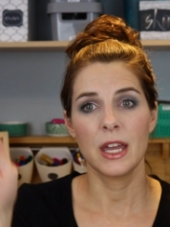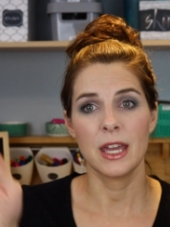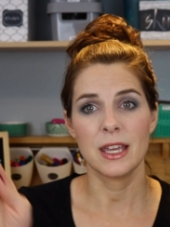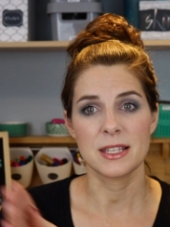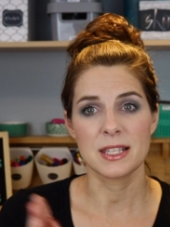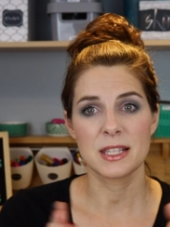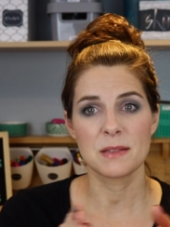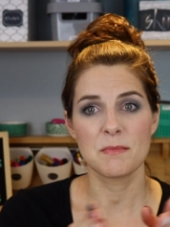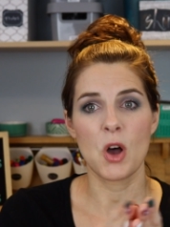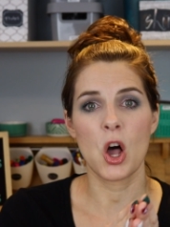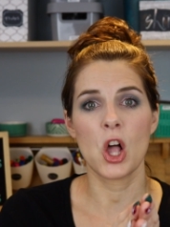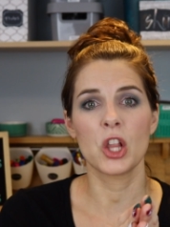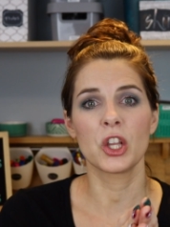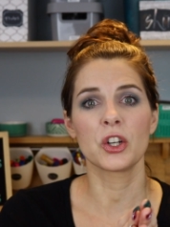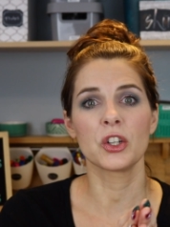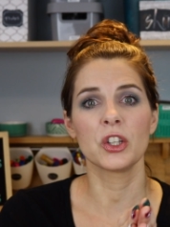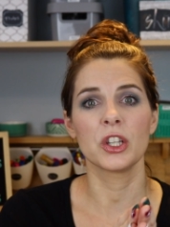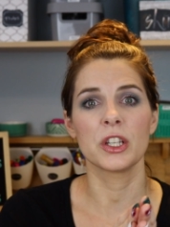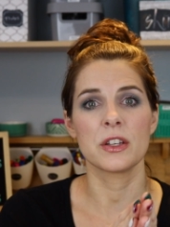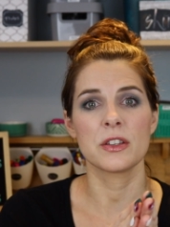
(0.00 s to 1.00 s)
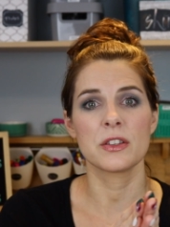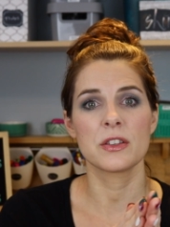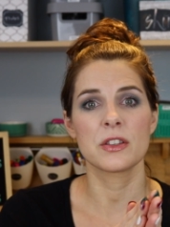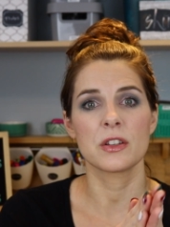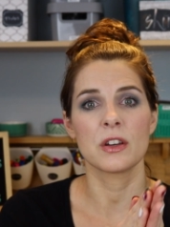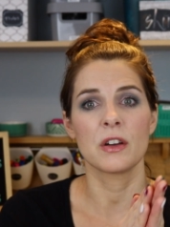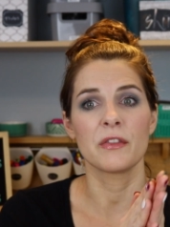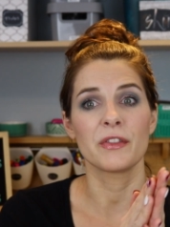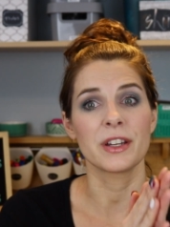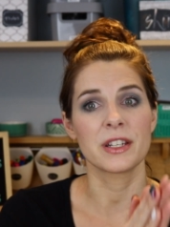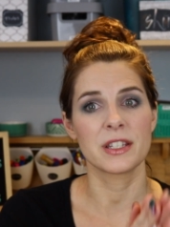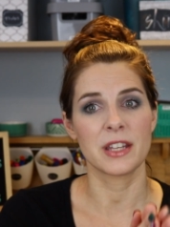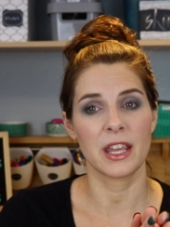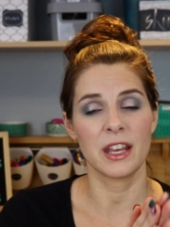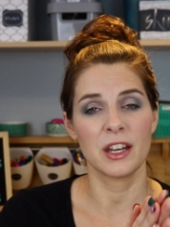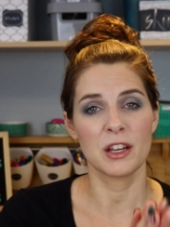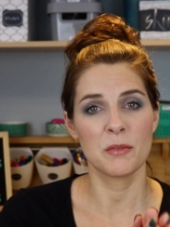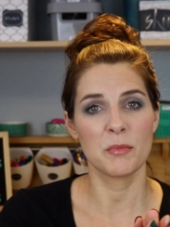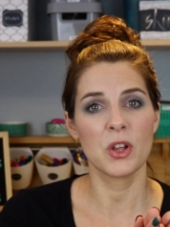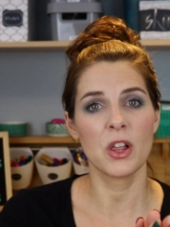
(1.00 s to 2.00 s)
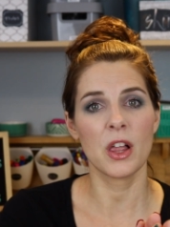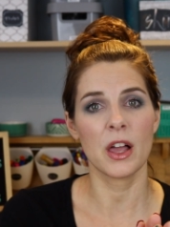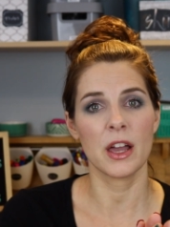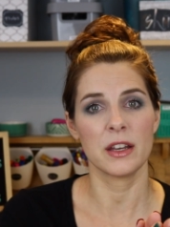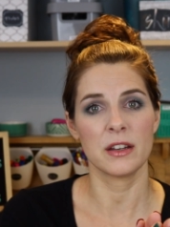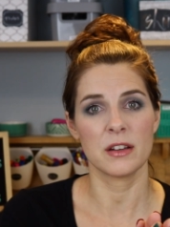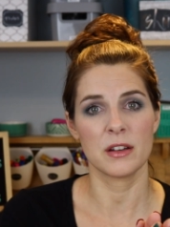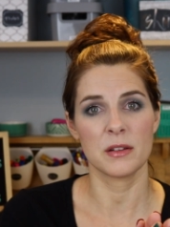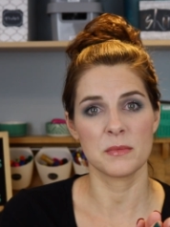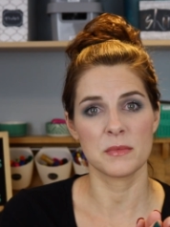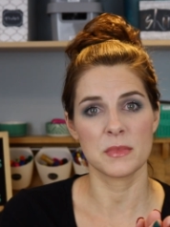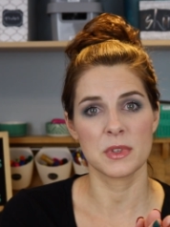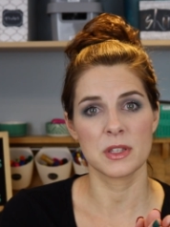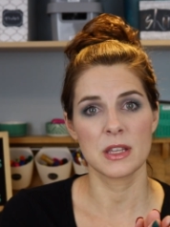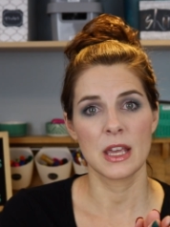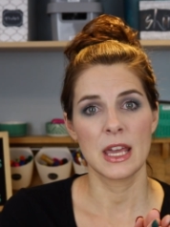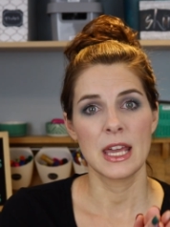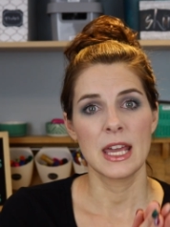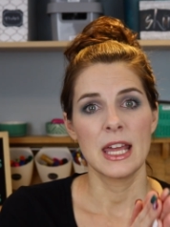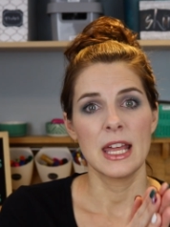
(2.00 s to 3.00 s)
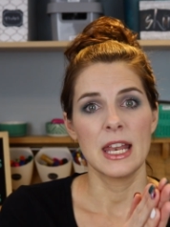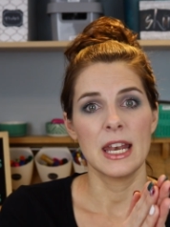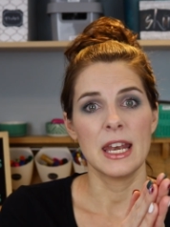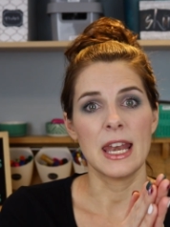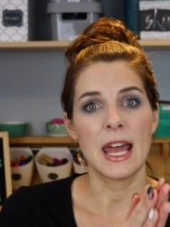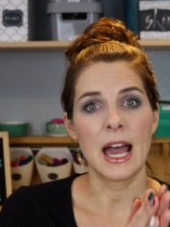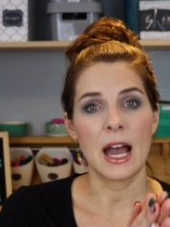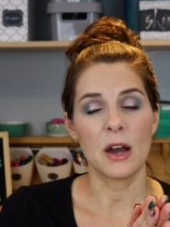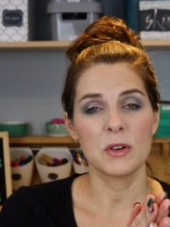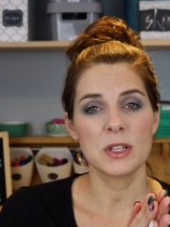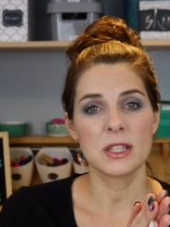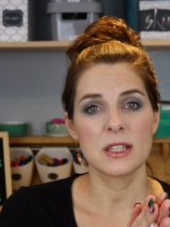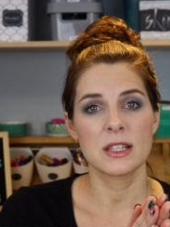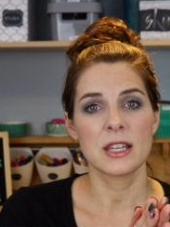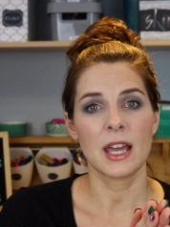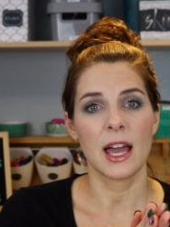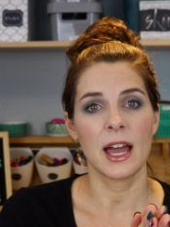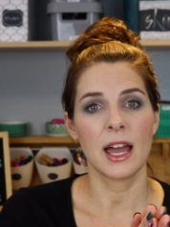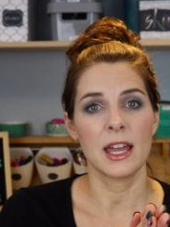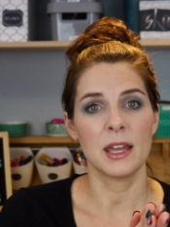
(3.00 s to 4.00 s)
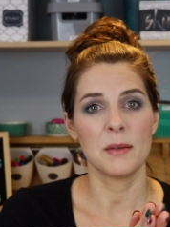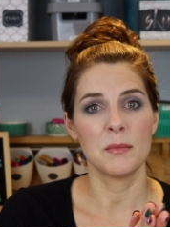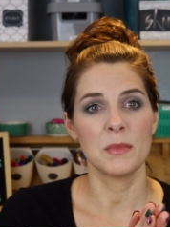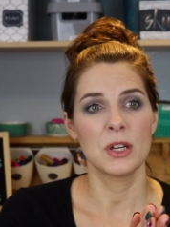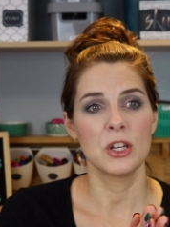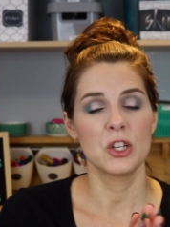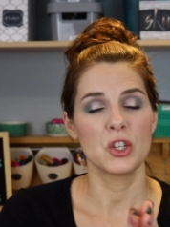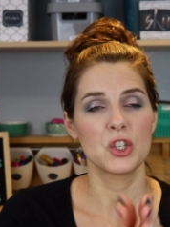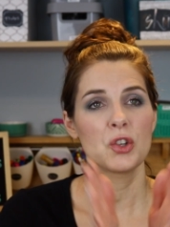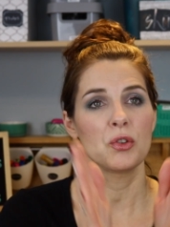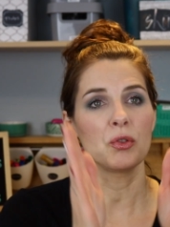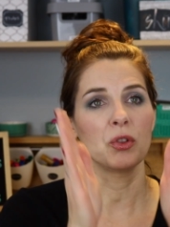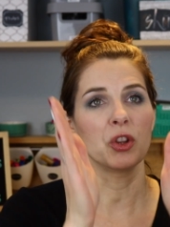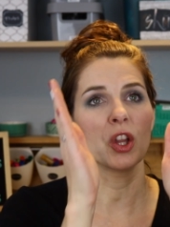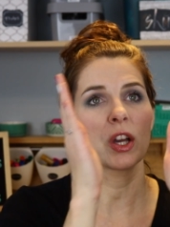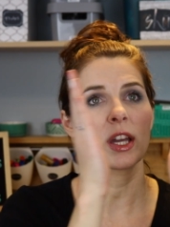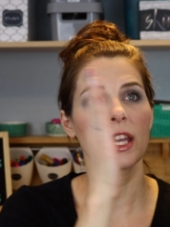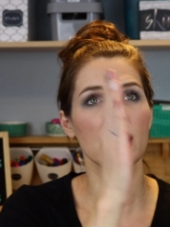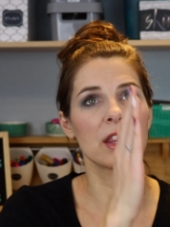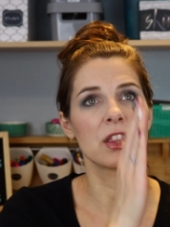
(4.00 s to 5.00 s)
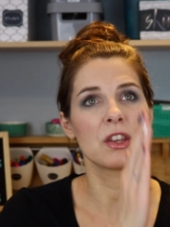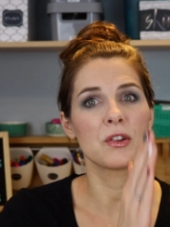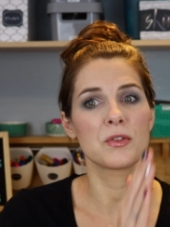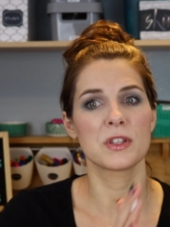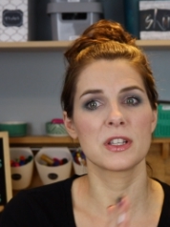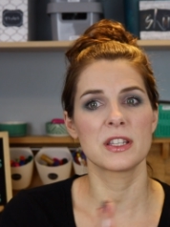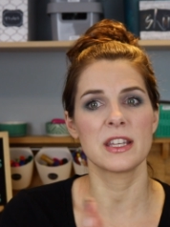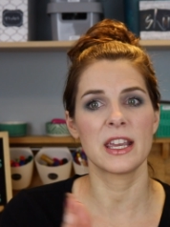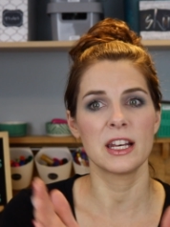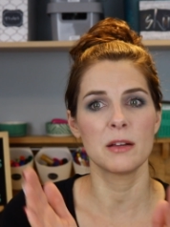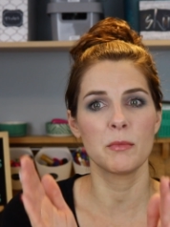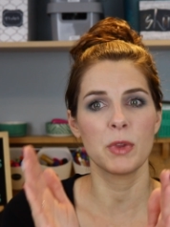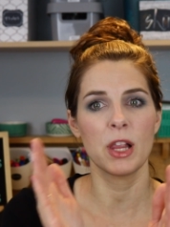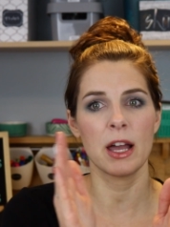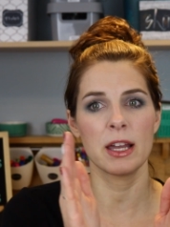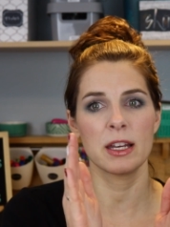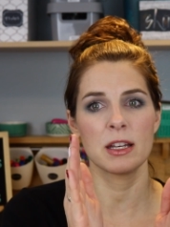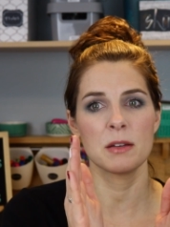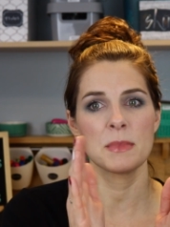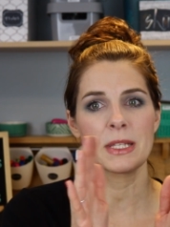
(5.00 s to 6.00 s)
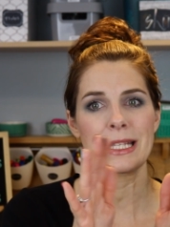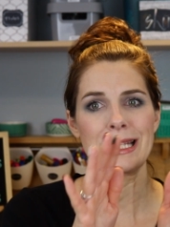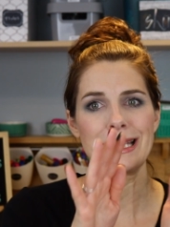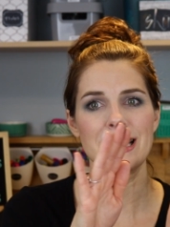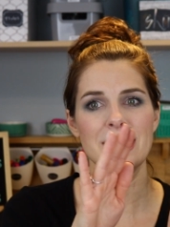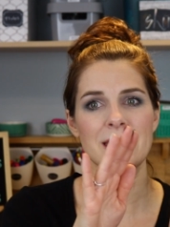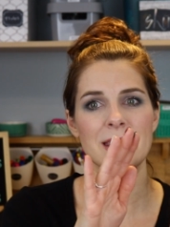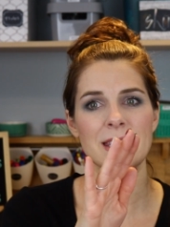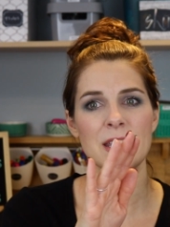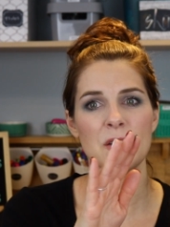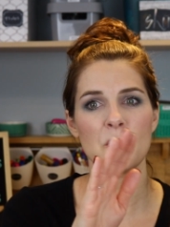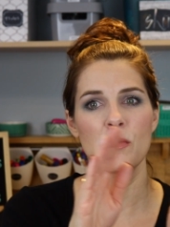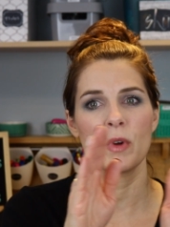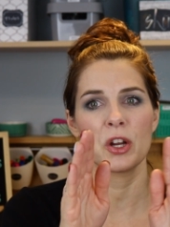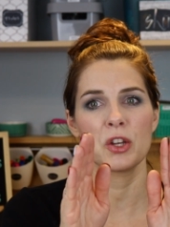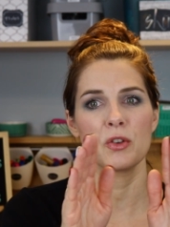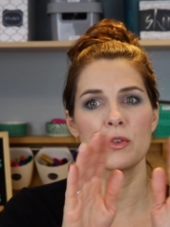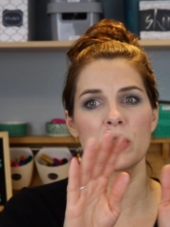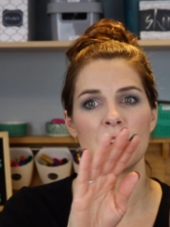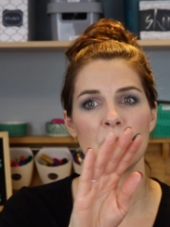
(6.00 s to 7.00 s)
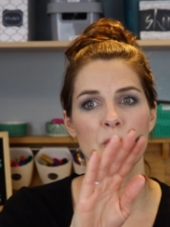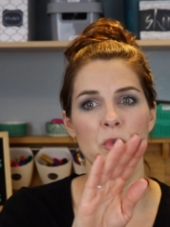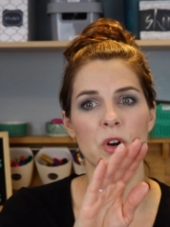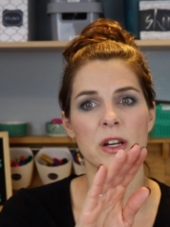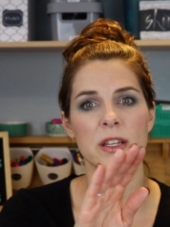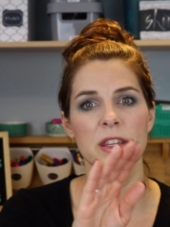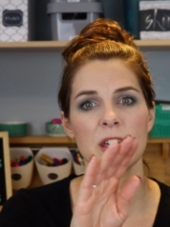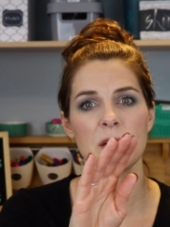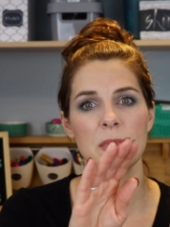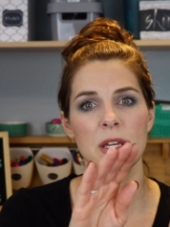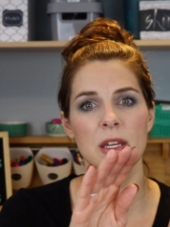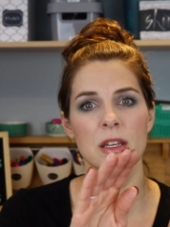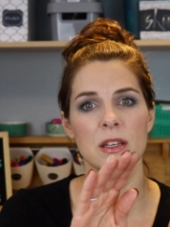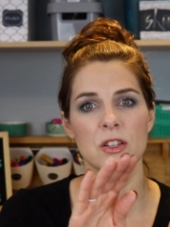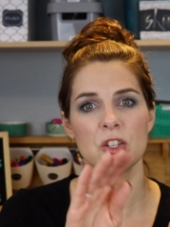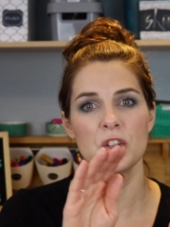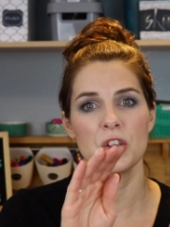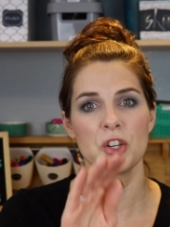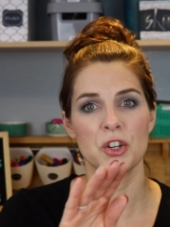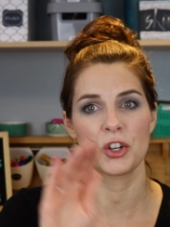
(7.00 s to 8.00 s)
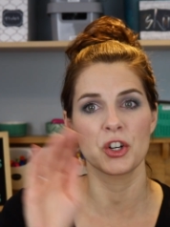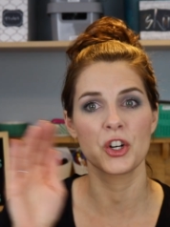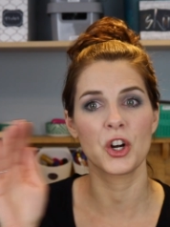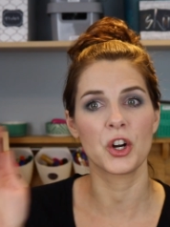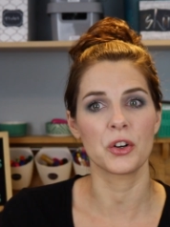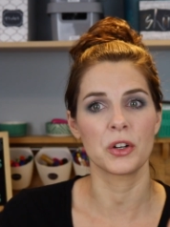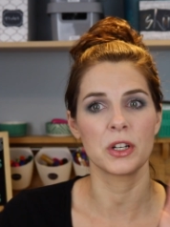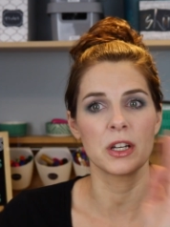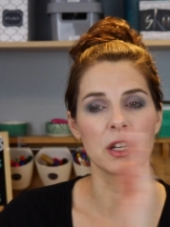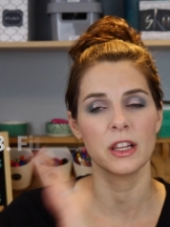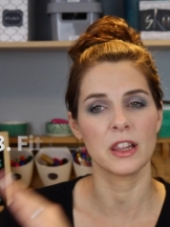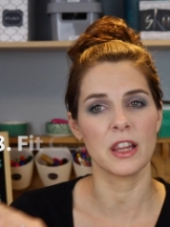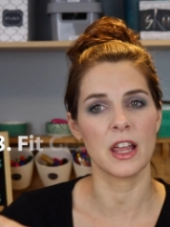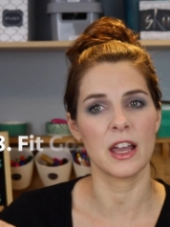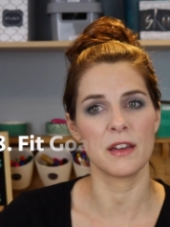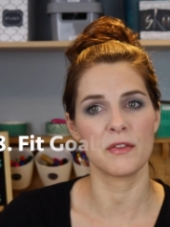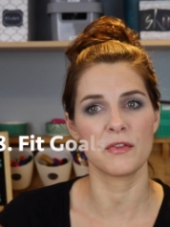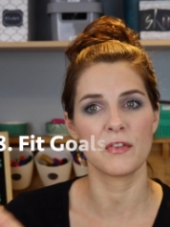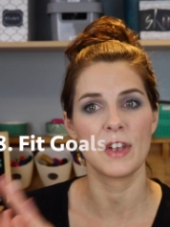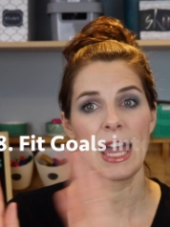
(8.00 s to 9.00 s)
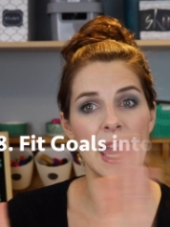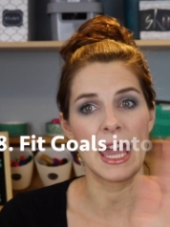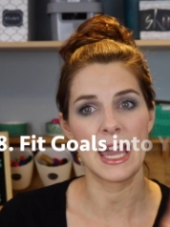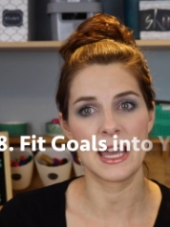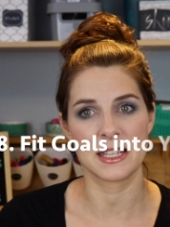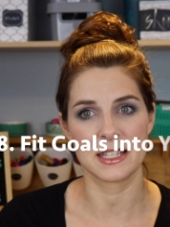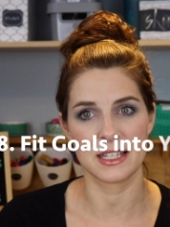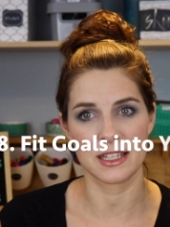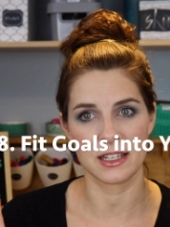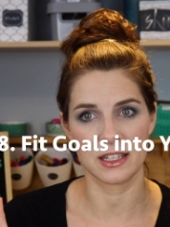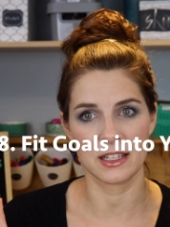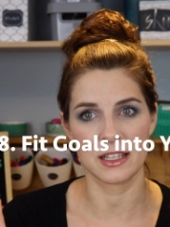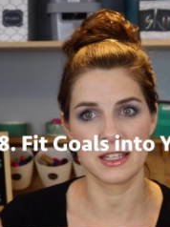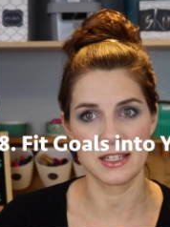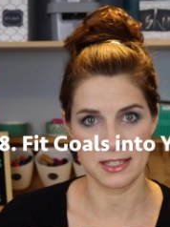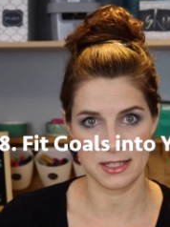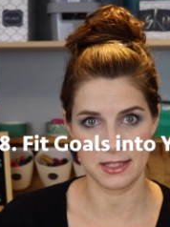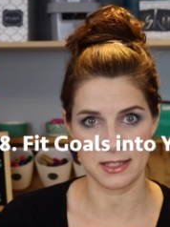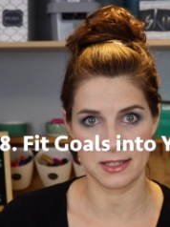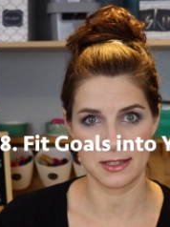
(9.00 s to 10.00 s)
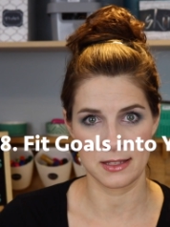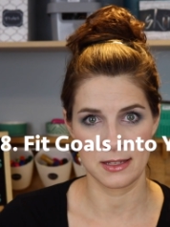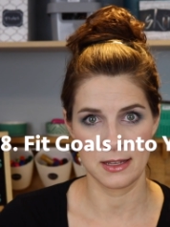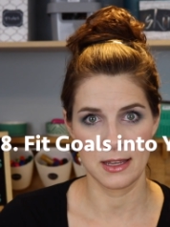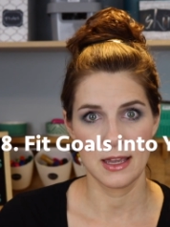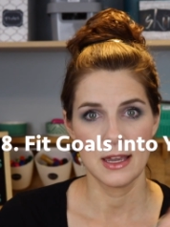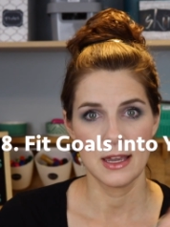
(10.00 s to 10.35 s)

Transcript: a smaller list of attainable items, now it's time to look at those attainable items and see where you can work them into your current life as it is.